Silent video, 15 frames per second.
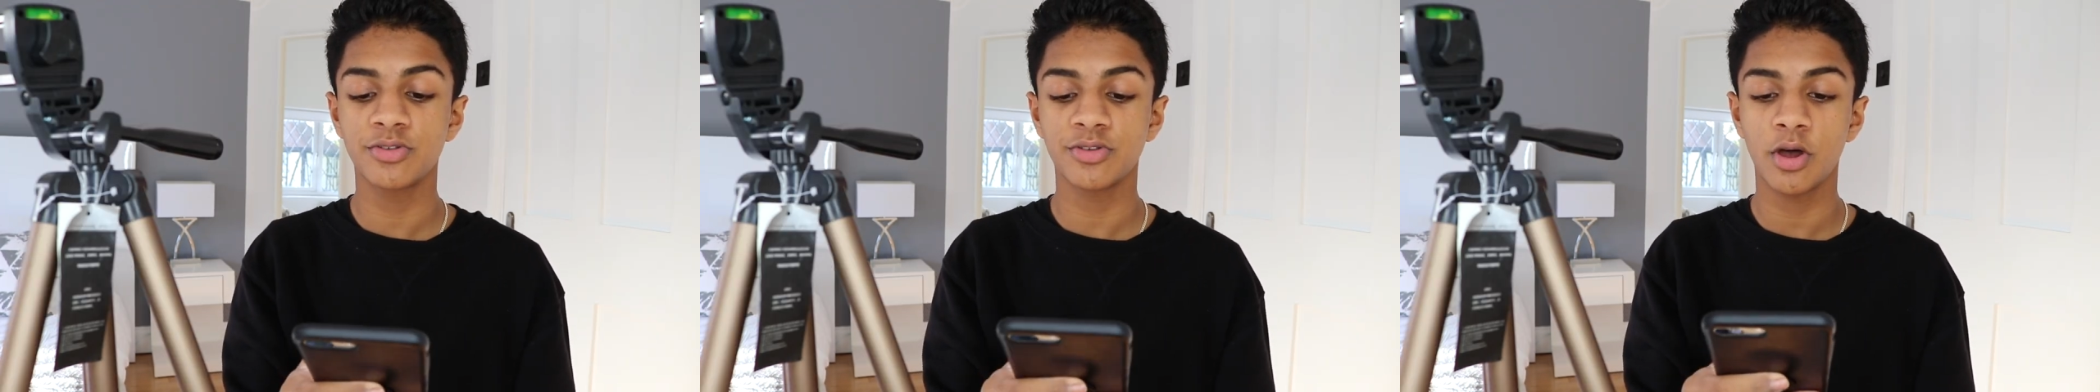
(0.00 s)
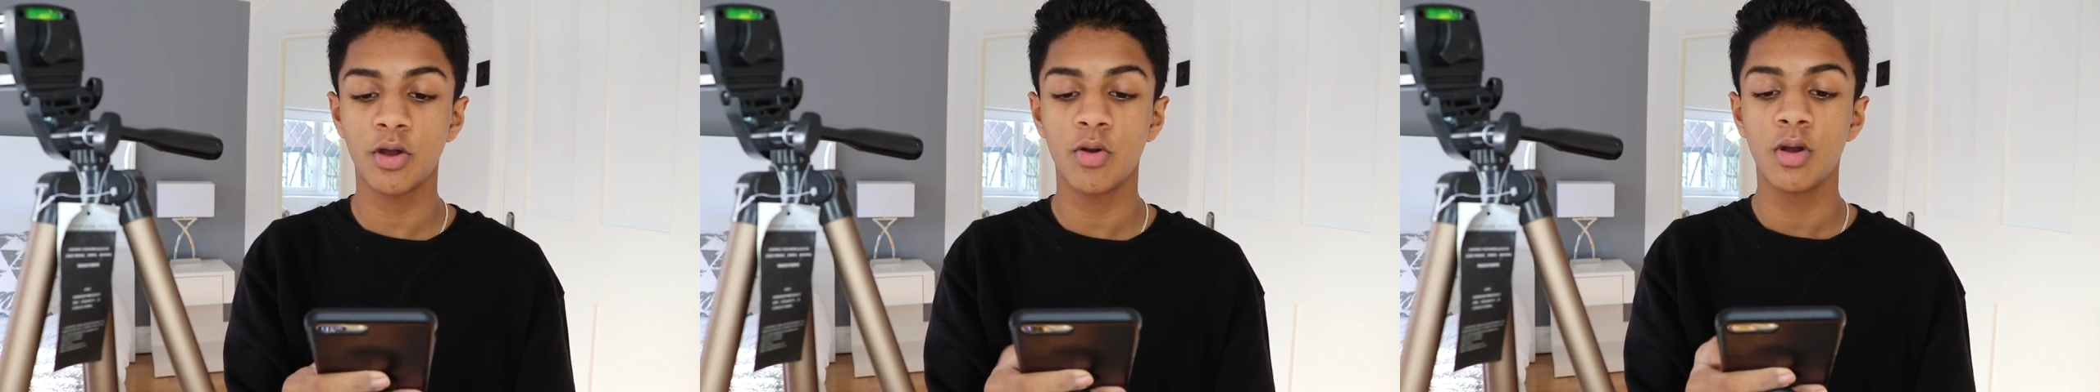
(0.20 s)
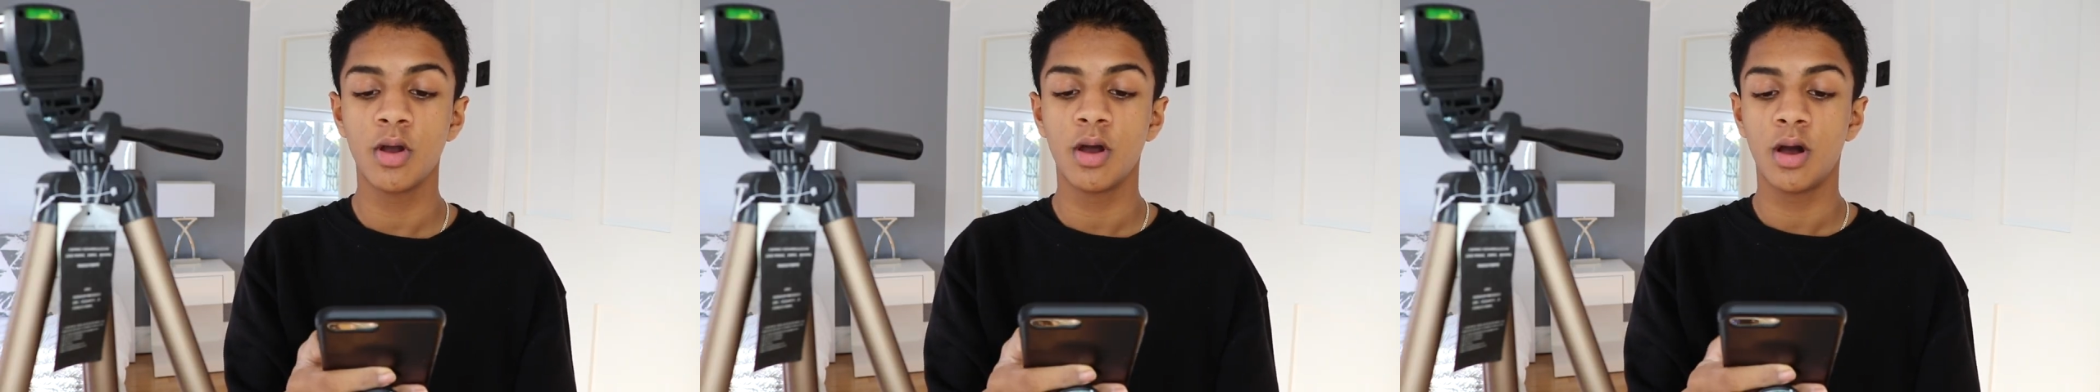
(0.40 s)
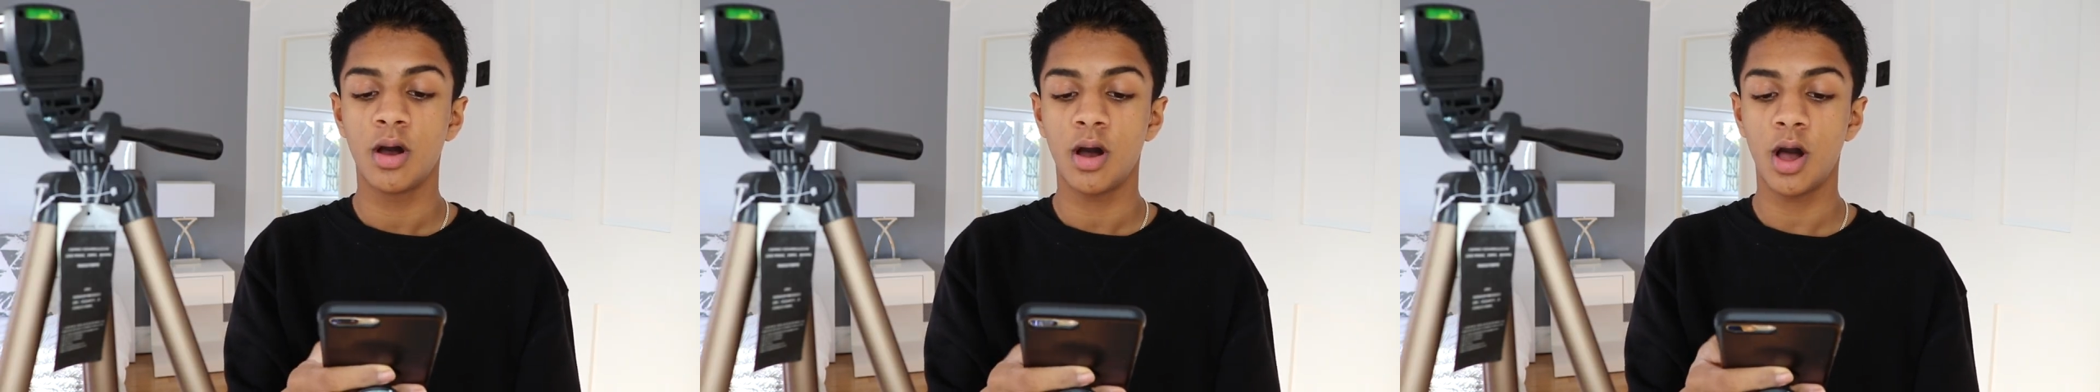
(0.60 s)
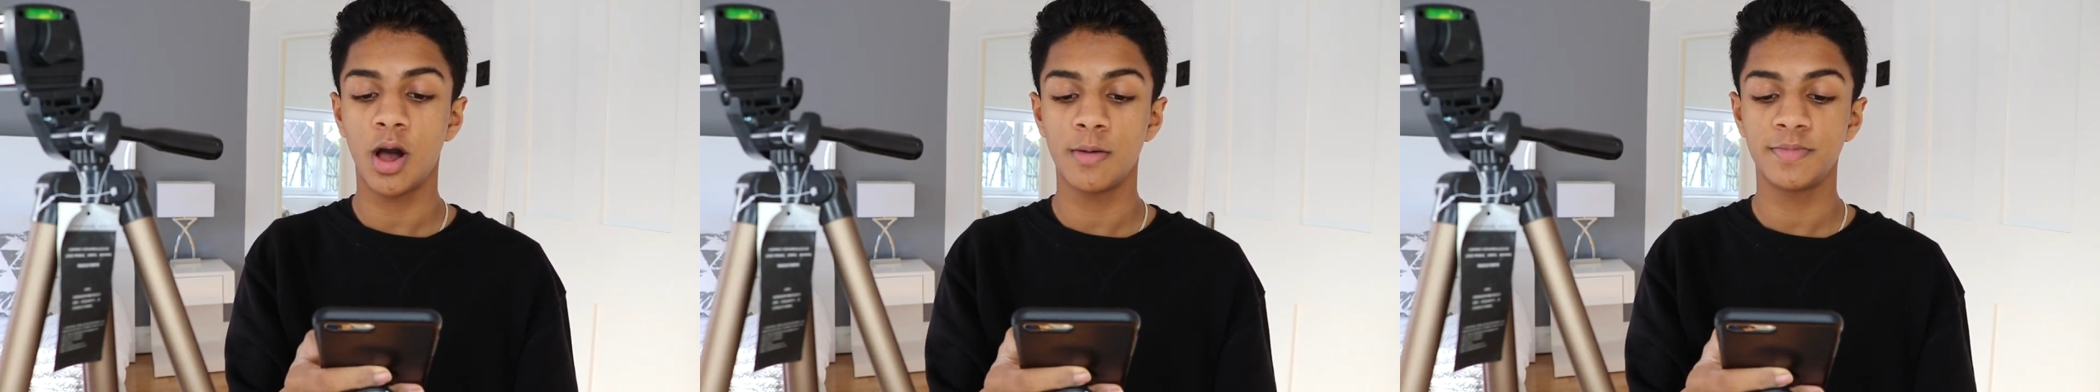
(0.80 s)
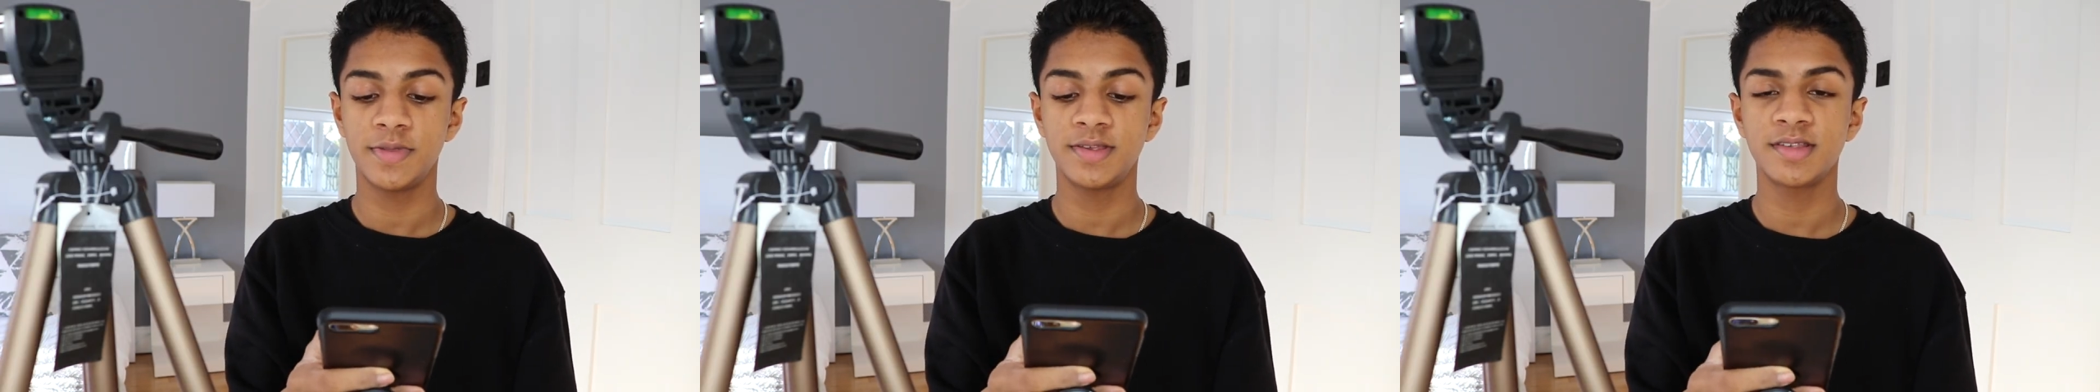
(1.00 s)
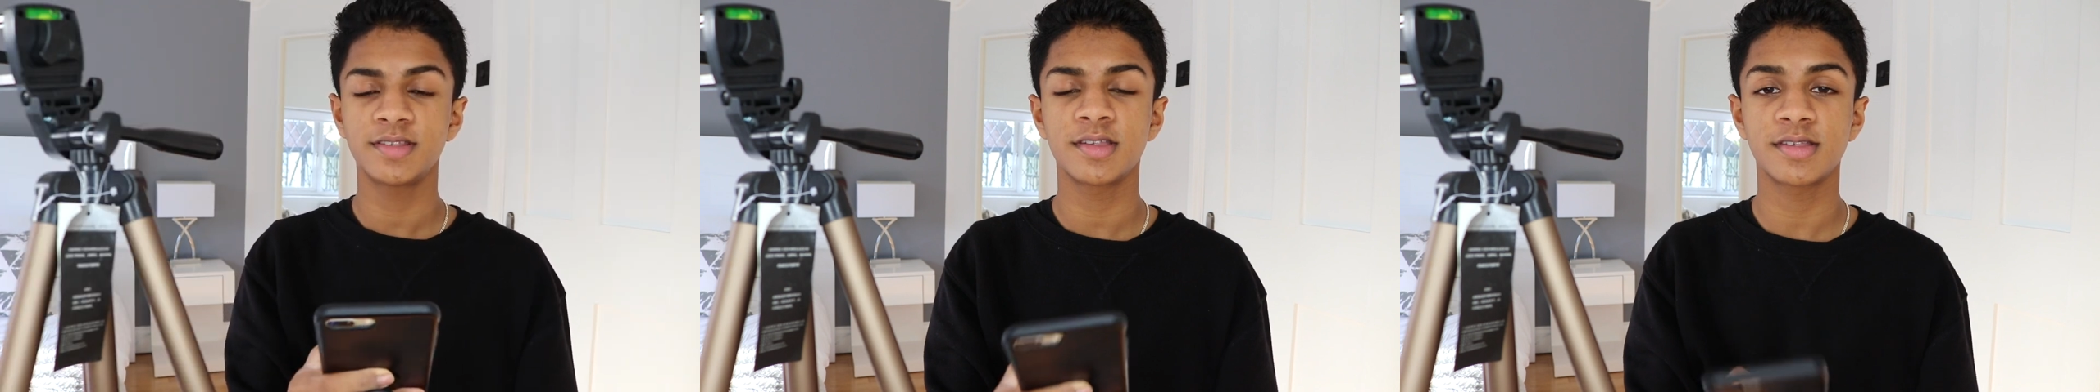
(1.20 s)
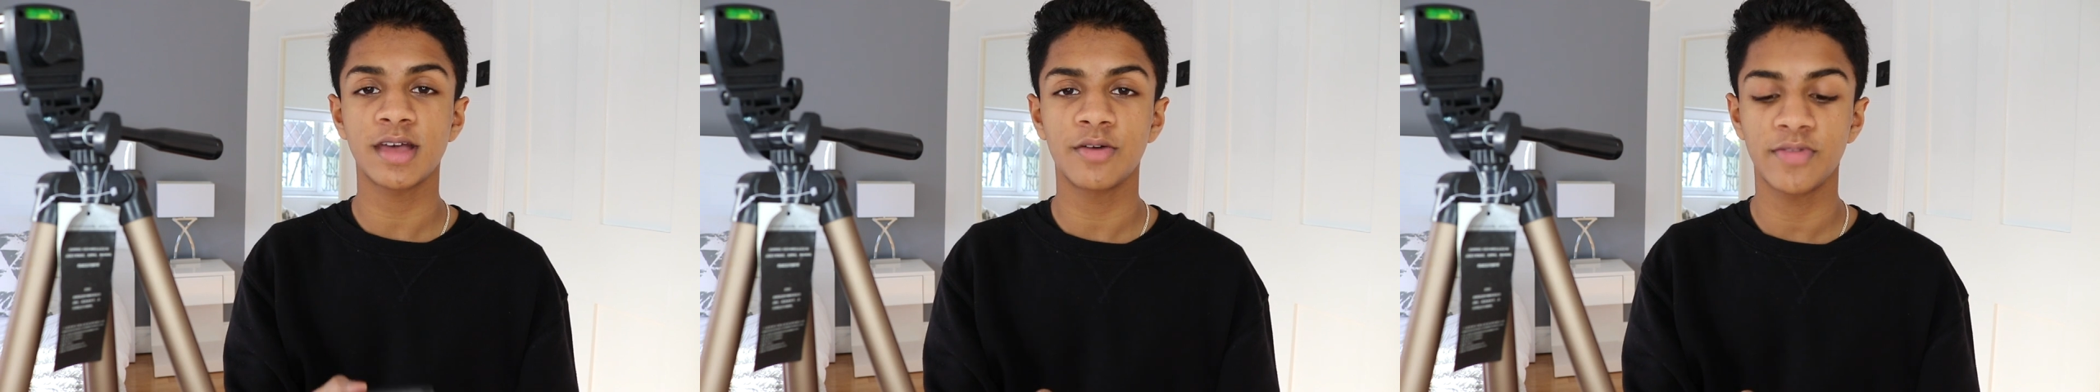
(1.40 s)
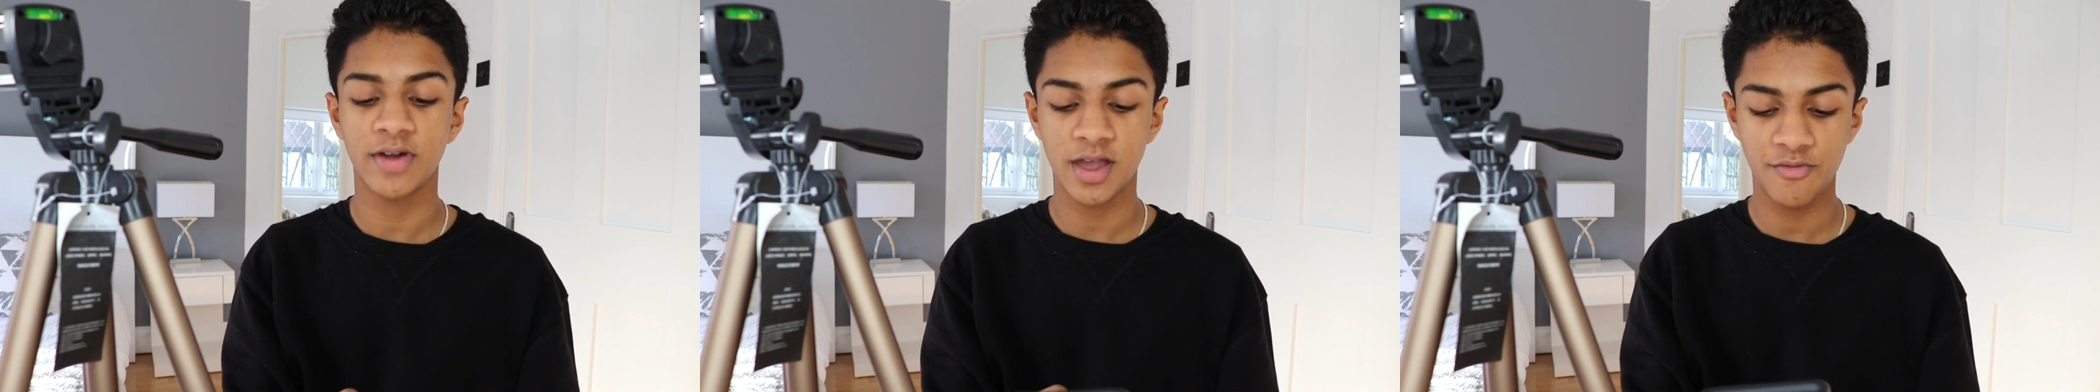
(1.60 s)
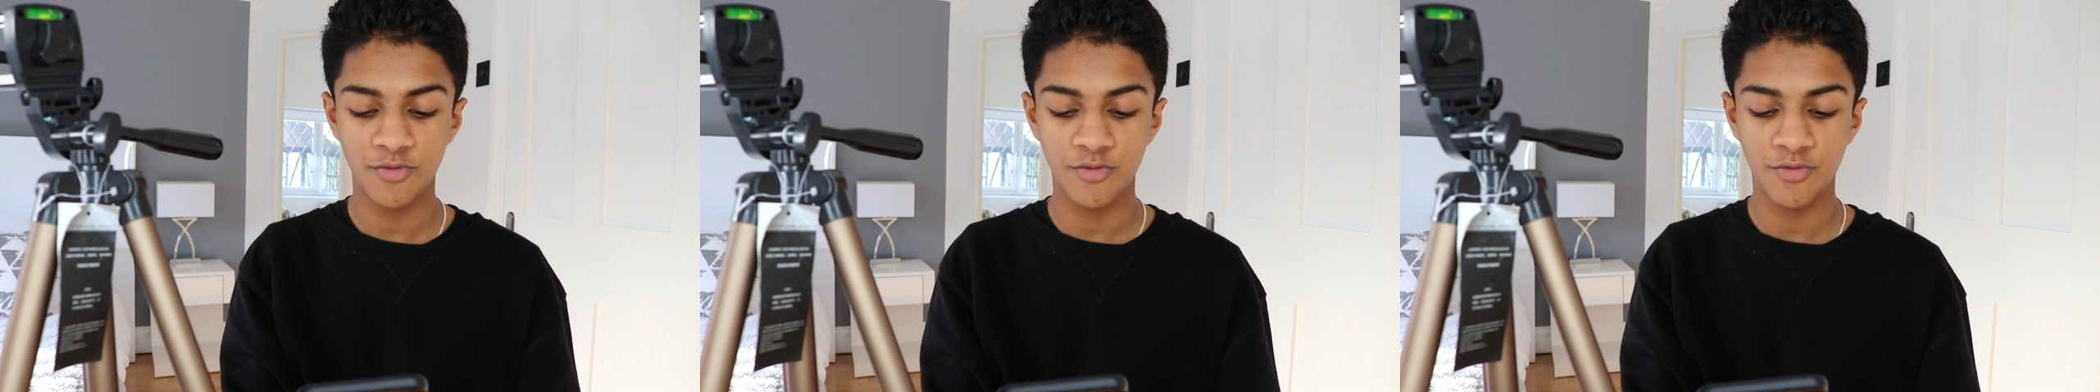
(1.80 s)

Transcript: So this is the sound that